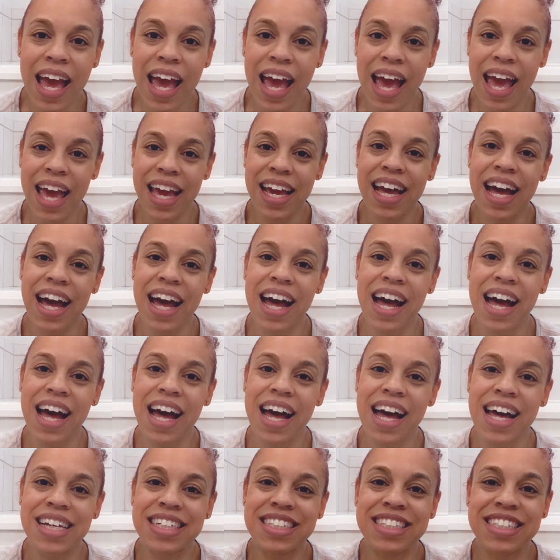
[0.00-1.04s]
Hey
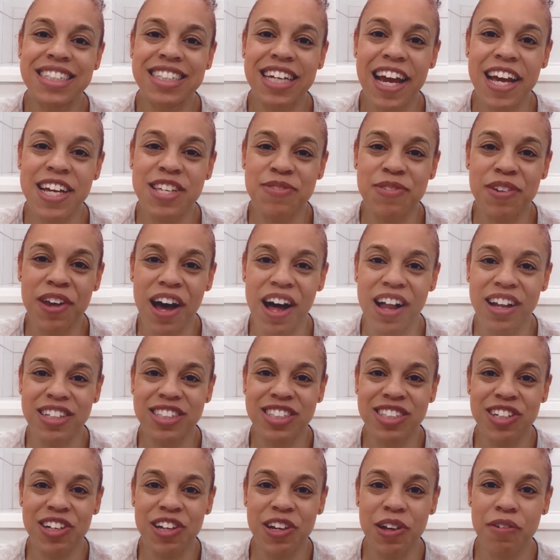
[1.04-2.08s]
guys, Jasmine
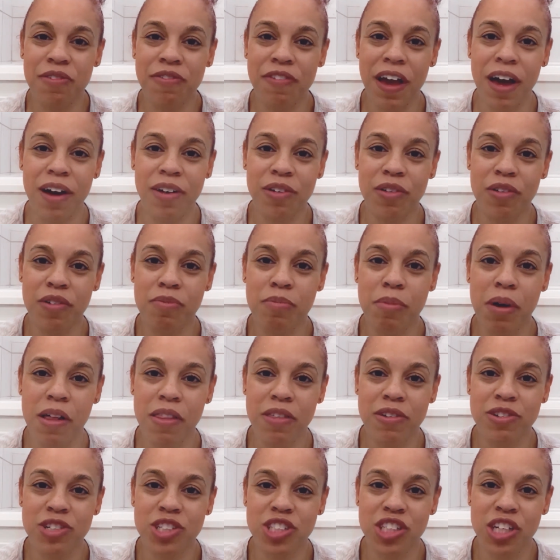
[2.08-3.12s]
Hollinger here, founder of
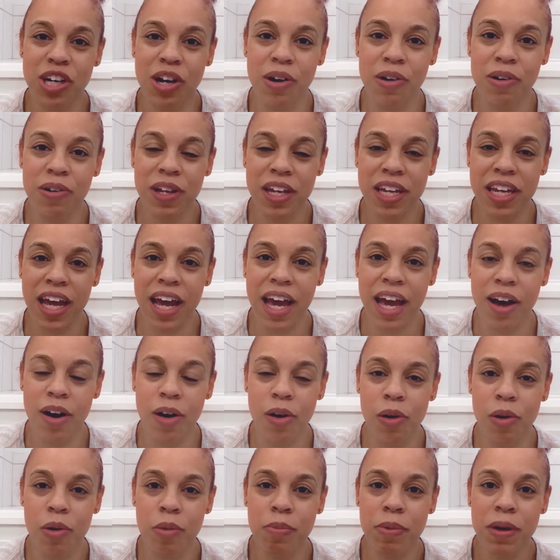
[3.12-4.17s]
Mother's Yoke, and I
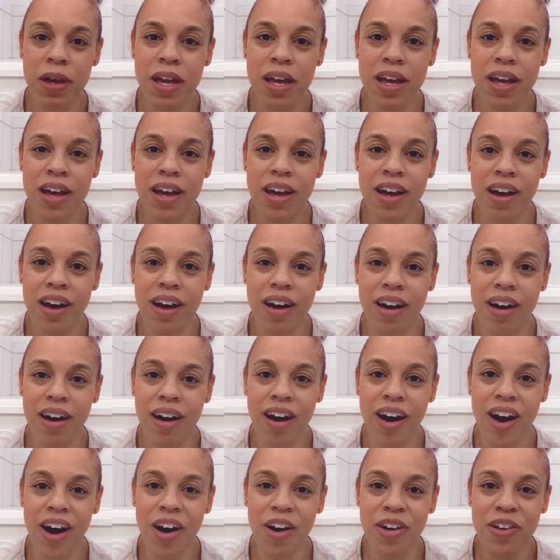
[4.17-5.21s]
hope
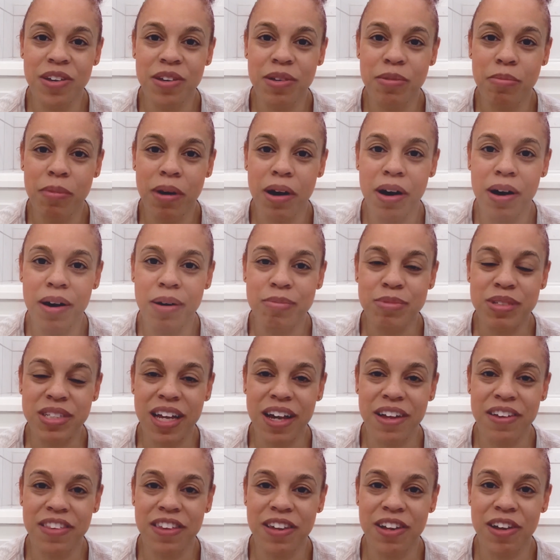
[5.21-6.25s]
all you moms
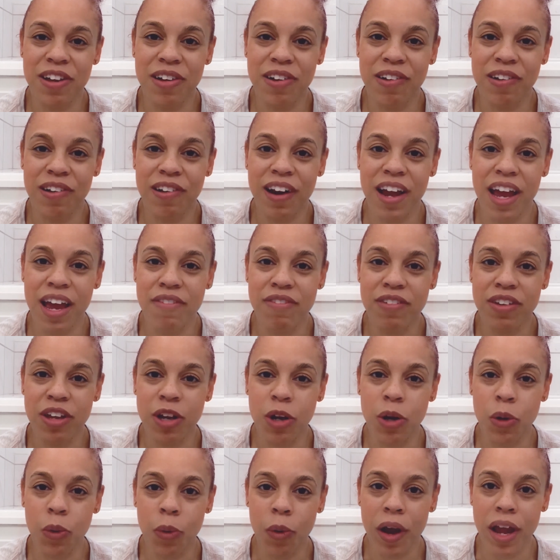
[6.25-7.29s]
out there are having a
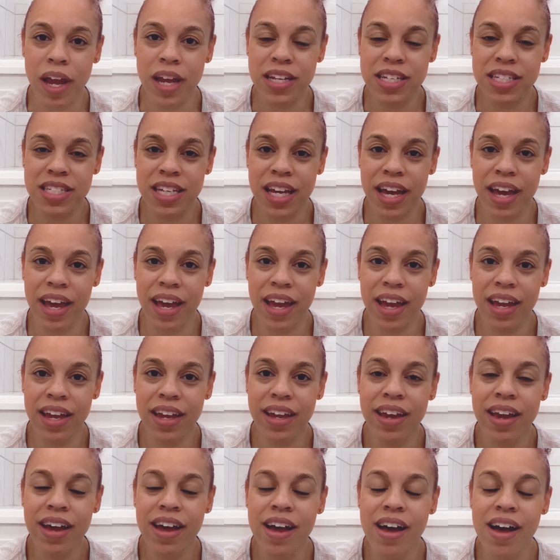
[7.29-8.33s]
great
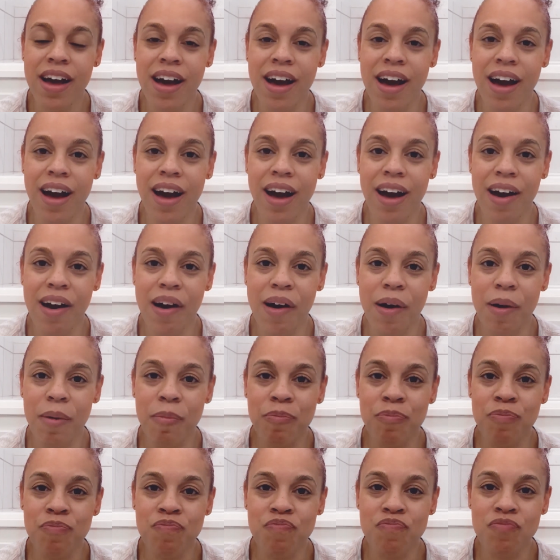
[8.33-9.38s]
day.
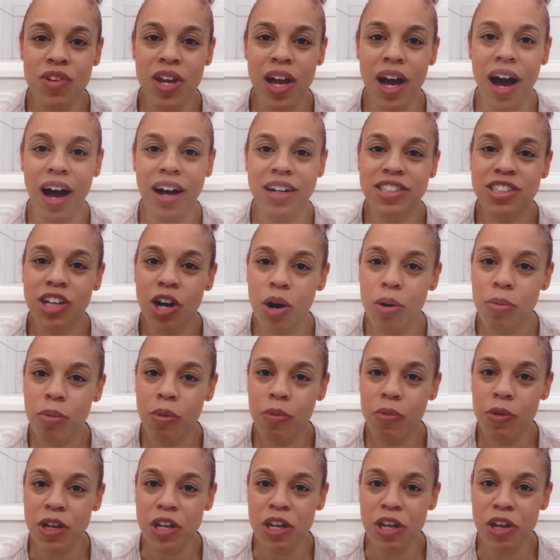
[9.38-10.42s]
October,
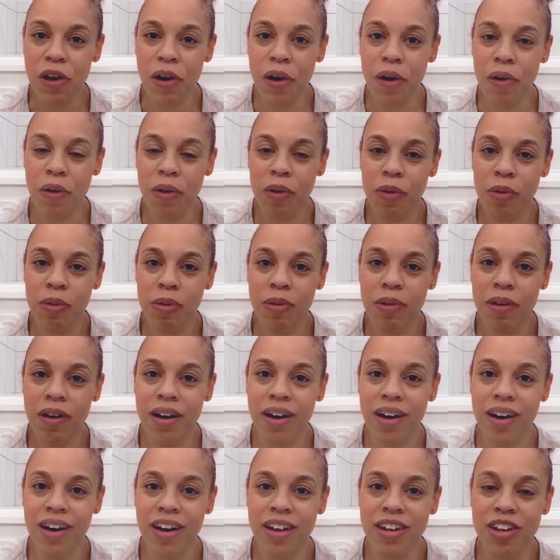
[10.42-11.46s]
we
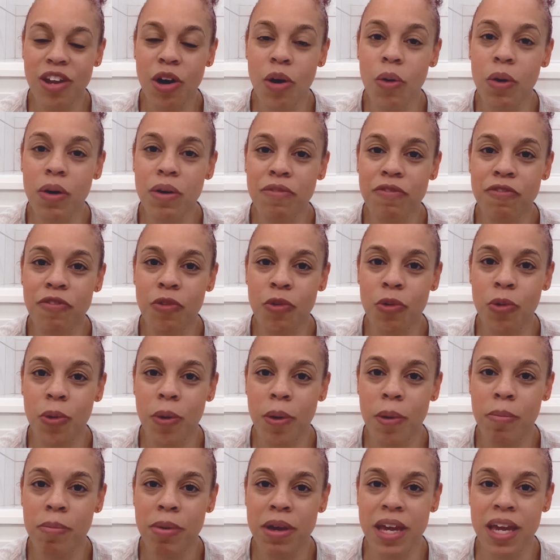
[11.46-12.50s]
know it
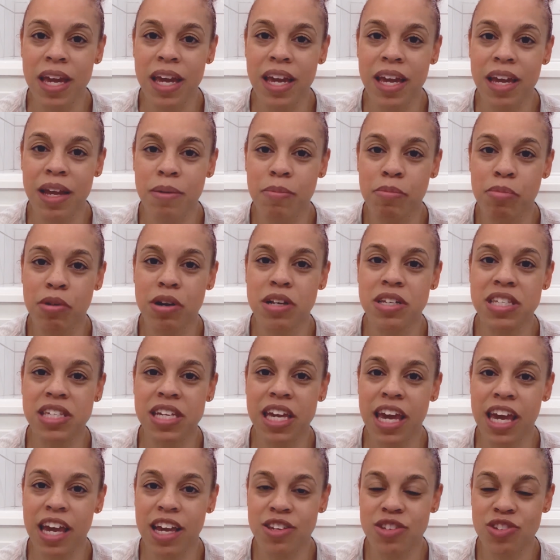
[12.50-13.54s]
for being Breast
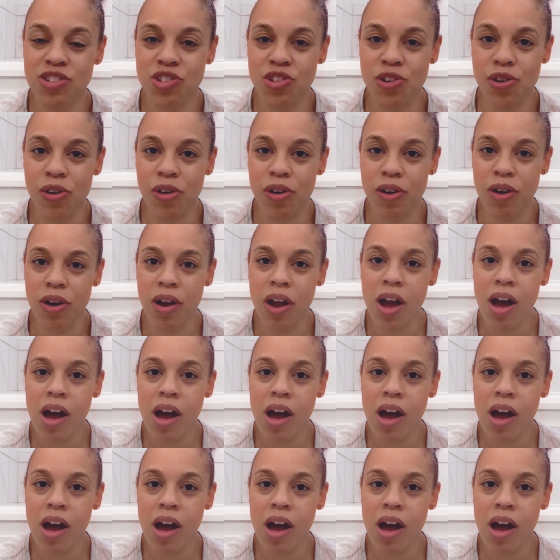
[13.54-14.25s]
Cancer